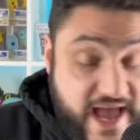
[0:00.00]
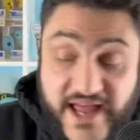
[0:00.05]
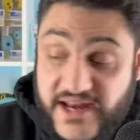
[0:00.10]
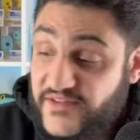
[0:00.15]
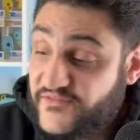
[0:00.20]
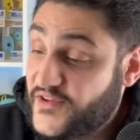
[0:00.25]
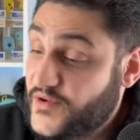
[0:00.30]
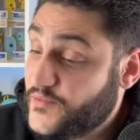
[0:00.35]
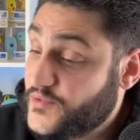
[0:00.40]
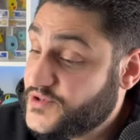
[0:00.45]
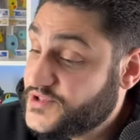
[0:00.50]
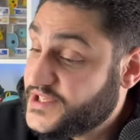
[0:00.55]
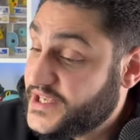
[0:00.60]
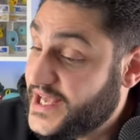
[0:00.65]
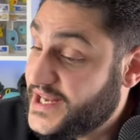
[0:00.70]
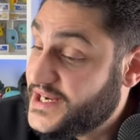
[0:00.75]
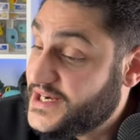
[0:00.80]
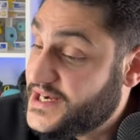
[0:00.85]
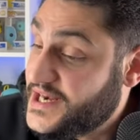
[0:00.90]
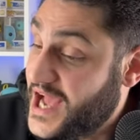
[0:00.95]
And if it were to
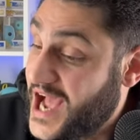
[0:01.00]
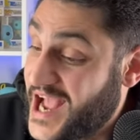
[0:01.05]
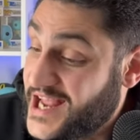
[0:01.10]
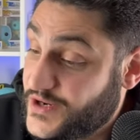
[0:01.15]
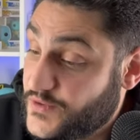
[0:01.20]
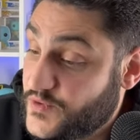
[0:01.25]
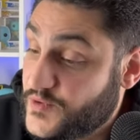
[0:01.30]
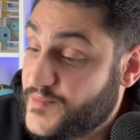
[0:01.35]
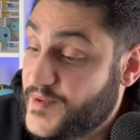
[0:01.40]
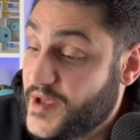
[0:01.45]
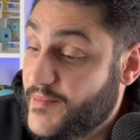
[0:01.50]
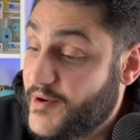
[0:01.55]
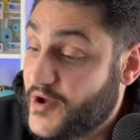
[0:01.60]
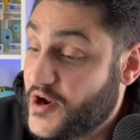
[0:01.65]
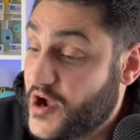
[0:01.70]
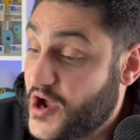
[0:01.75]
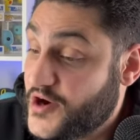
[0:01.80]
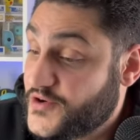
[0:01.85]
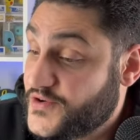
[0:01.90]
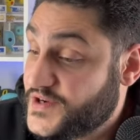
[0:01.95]
get a 9, it would be about
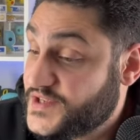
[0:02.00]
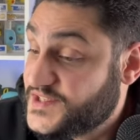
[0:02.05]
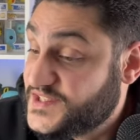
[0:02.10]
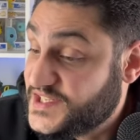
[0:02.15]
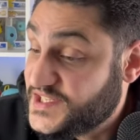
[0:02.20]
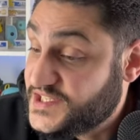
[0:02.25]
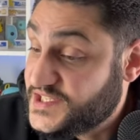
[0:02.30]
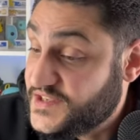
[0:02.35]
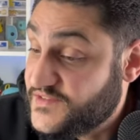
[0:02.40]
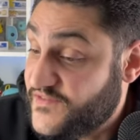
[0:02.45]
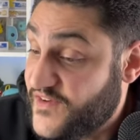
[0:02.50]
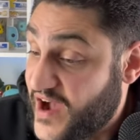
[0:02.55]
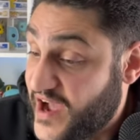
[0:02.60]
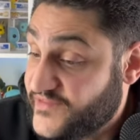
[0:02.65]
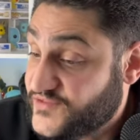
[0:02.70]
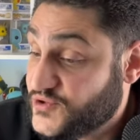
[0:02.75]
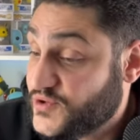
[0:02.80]
$165.